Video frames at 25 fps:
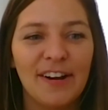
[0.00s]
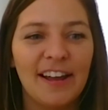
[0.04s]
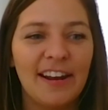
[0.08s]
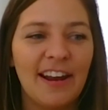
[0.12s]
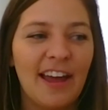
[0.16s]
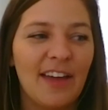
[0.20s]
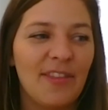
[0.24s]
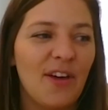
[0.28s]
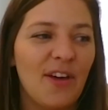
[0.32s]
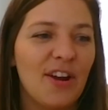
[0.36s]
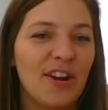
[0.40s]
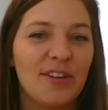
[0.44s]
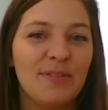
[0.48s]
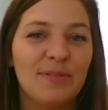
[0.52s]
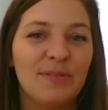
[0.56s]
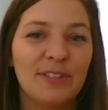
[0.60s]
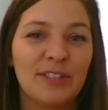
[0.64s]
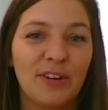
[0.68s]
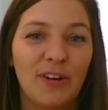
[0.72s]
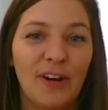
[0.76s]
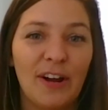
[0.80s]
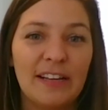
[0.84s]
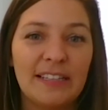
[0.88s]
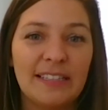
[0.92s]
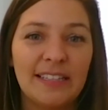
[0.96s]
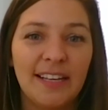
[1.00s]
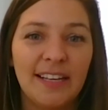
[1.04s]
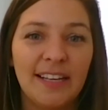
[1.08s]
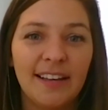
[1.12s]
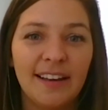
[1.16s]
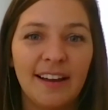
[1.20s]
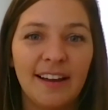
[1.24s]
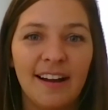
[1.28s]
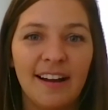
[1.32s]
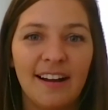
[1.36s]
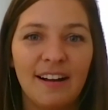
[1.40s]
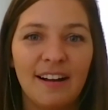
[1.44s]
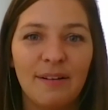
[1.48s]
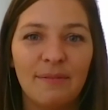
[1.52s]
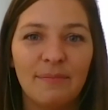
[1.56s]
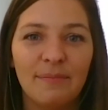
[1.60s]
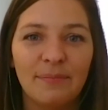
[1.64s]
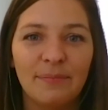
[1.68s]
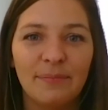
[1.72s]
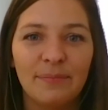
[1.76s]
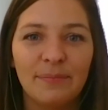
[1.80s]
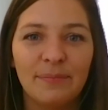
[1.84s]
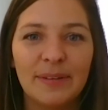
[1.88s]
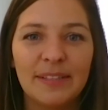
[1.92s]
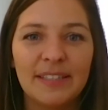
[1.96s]
And I thought he was crazy
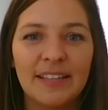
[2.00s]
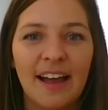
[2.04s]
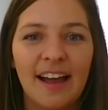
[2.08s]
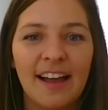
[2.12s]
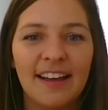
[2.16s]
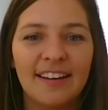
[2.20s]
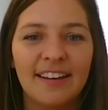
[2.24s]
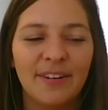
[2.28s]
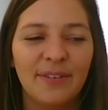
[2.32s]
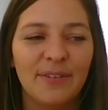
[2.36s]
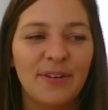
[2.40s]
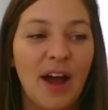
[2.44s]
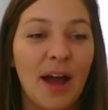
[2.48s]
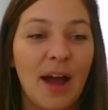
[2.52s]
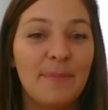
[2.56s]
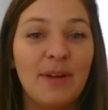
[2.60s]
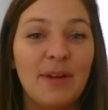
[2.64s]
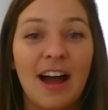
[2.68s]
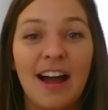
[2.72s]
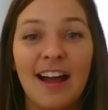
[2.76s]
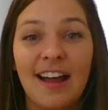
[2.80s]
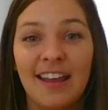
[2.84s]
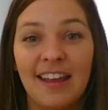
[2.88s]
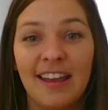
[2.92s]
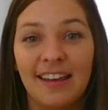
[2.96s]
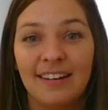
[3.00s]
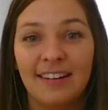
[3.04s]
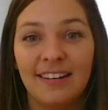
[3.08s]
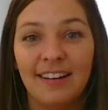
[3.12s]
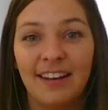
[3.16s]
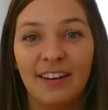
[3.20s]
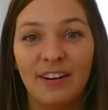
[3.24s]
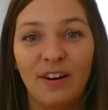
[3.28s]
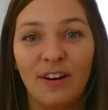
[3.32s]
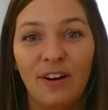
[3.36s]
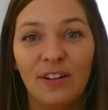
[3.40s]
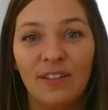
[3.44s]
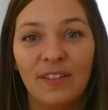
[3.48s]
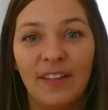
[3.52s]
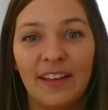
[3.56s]
because I'm not handy at all.